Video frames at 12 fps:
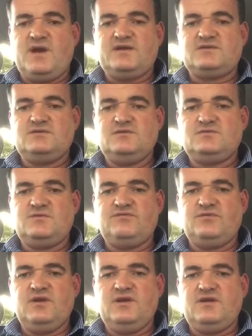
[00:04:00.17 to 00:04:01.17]
back to is
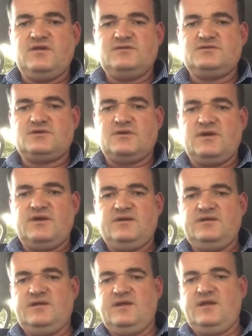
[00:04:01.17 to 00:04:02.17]
we've really got to try
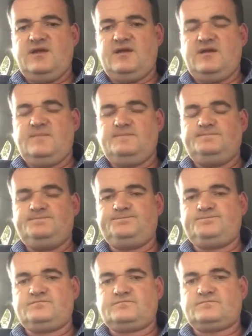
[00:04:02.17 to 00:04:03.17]
and
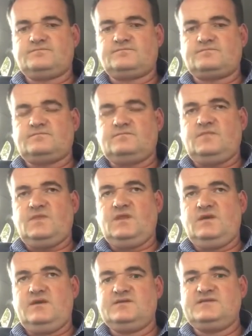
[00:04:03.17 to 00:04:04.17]

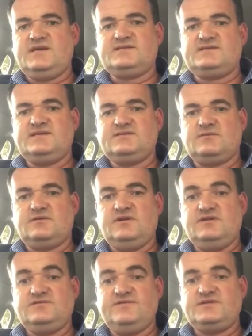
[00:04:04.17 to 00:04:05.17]
assess things on an
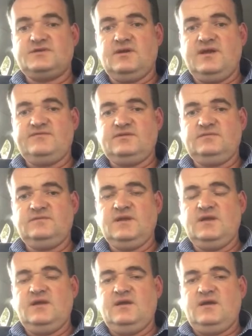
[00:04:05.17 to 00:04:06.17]
individual level
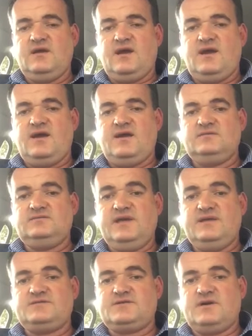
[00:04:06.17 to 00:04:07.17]
and
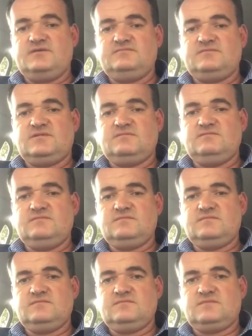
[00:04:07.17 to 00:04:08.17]
then try and
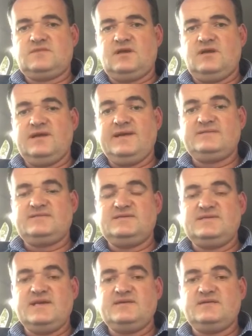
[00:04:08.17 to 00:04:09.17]
collate the
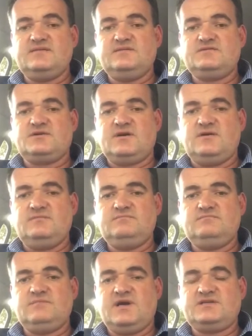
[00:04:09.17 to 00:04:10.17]
data and try and
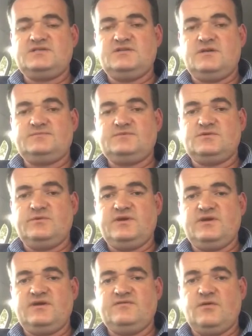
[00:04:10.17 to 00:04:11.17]
match it up so we
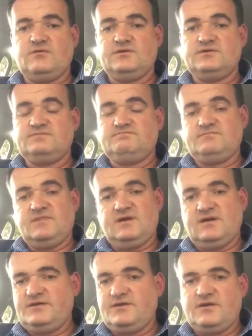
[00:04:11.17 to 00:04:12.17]
can give owners
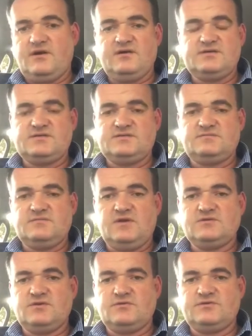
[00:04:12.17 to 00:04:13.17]
and you guys as
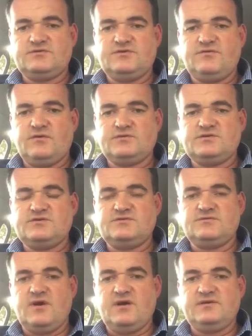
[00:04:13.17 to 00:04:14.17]
owners of horses
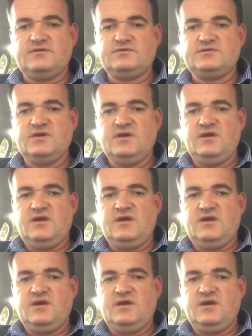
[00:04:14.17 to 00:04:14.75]
and riders